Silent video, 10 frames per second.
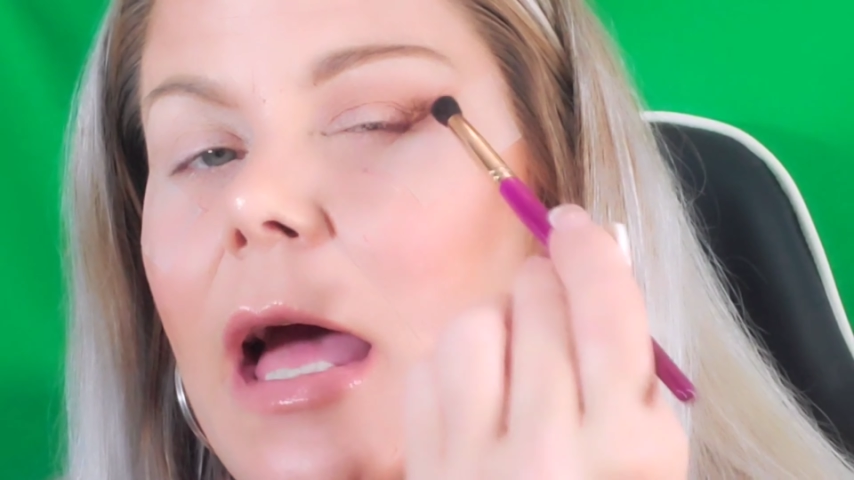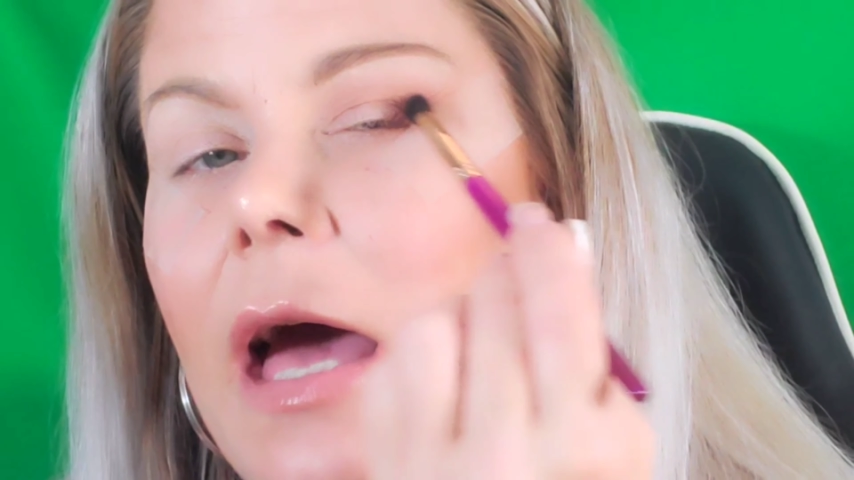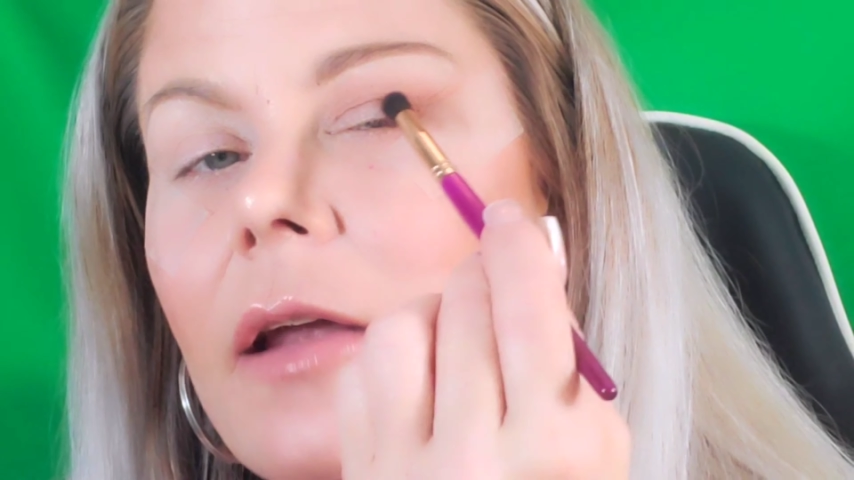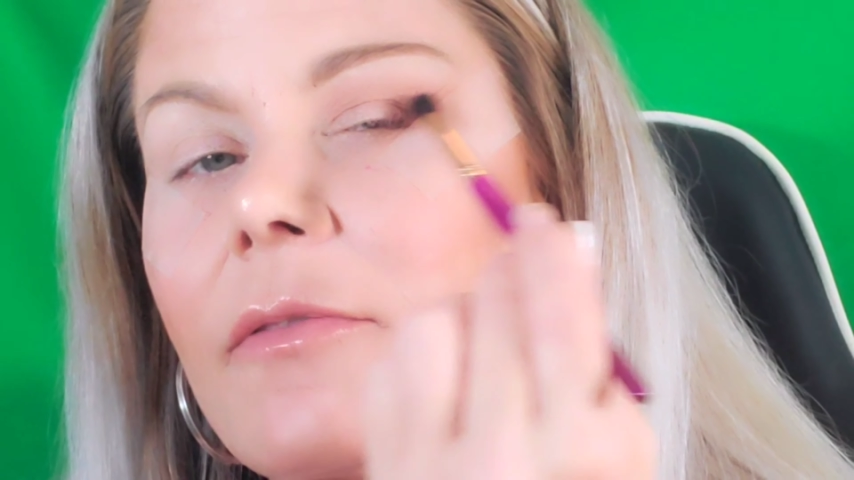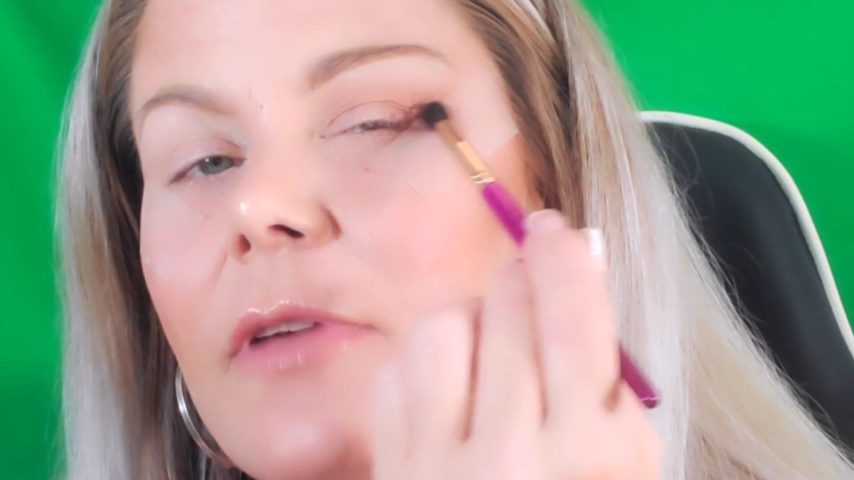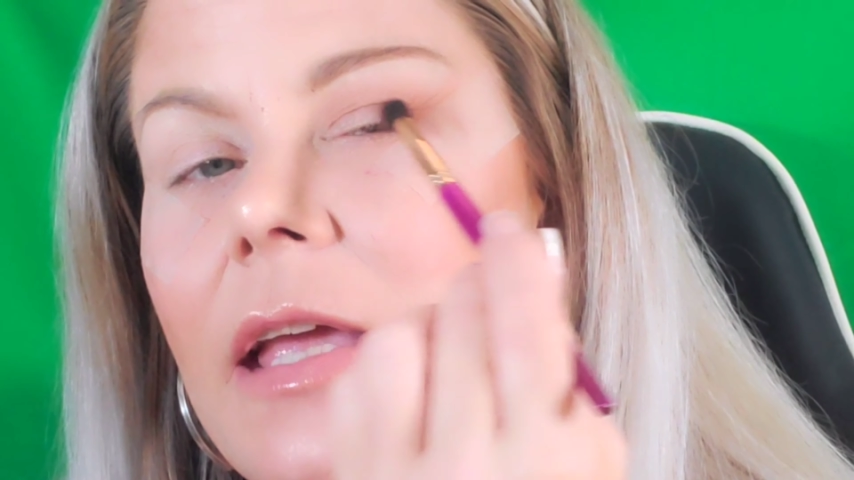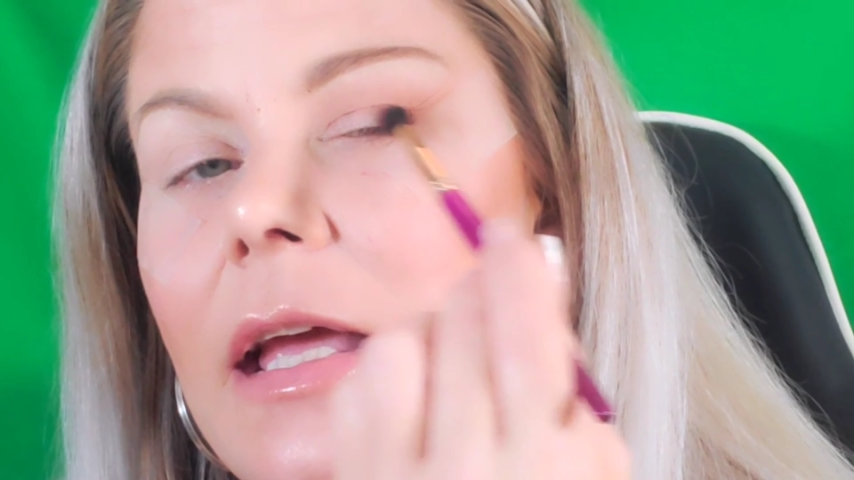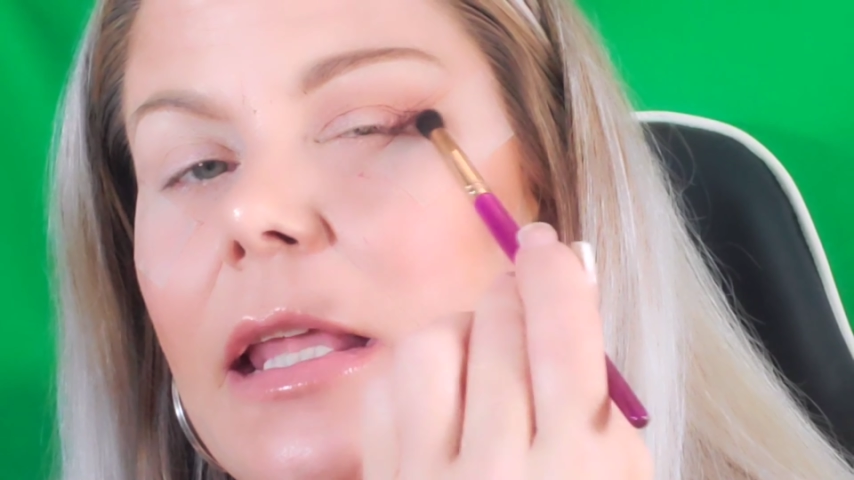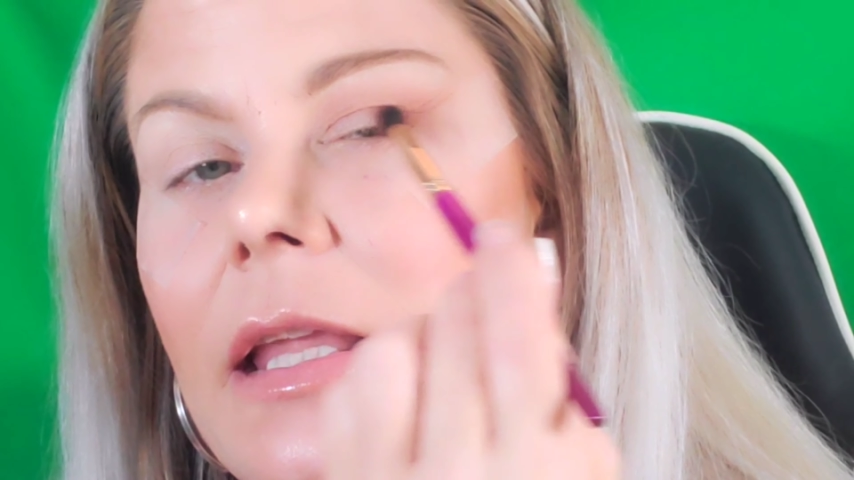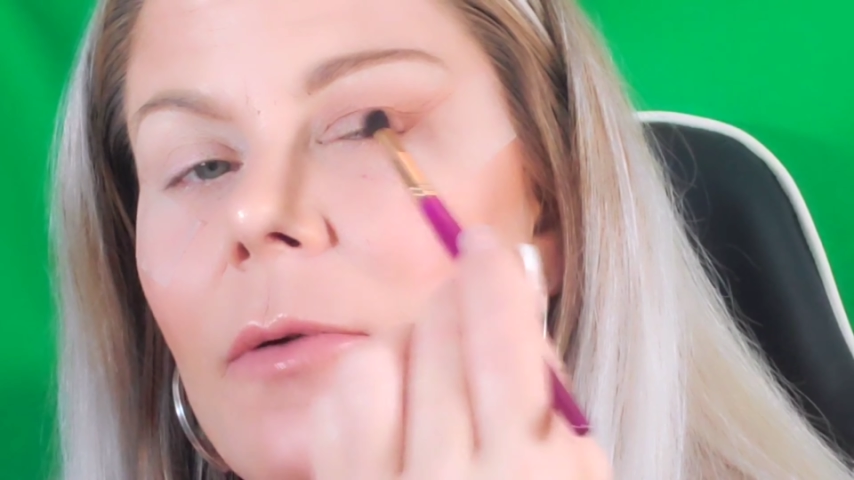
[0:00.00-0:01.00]
that outer
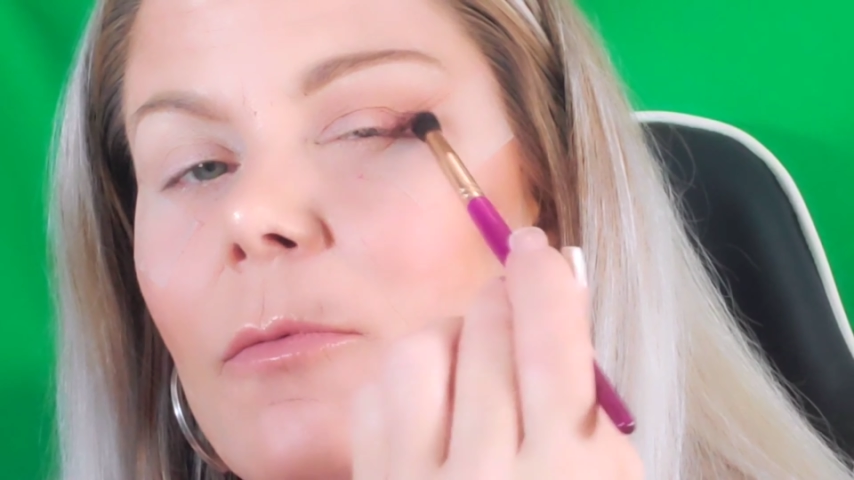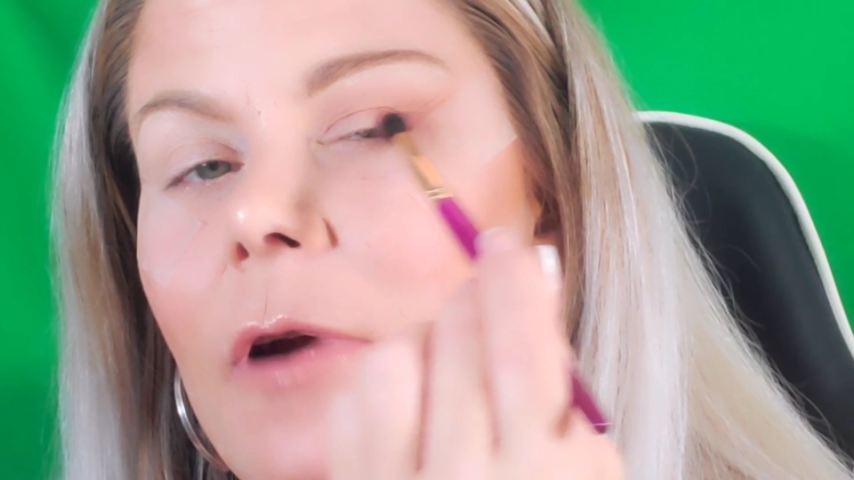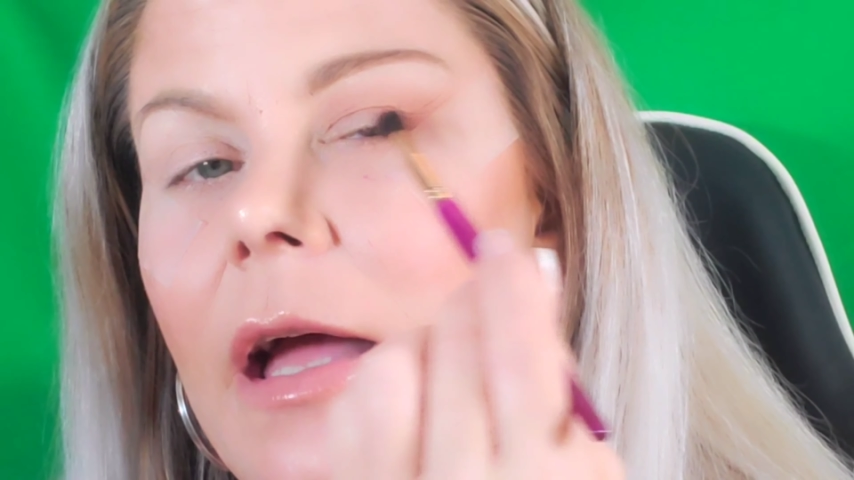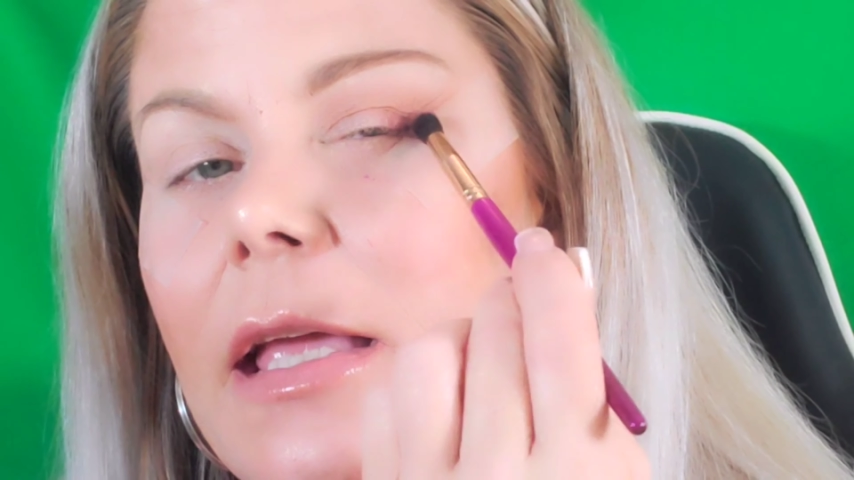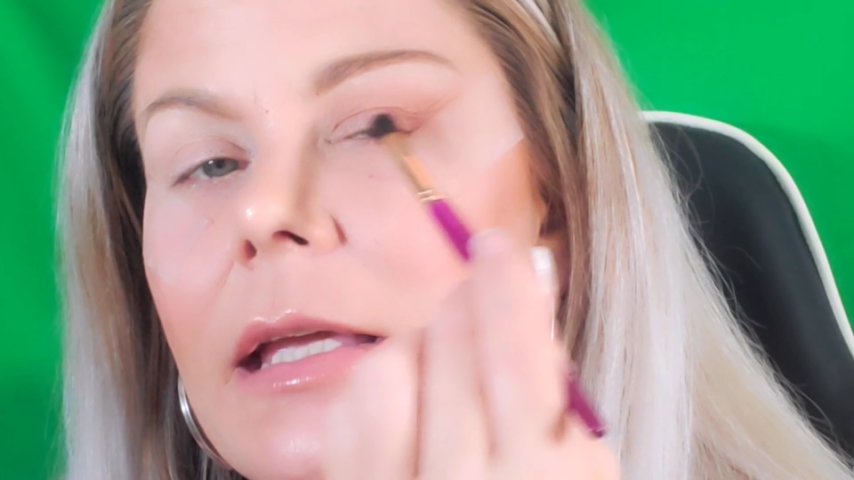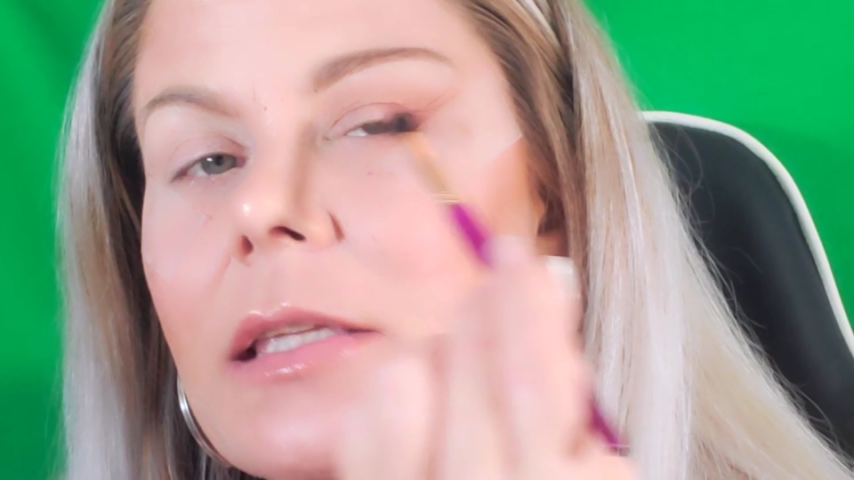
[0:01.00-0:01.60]
V and then right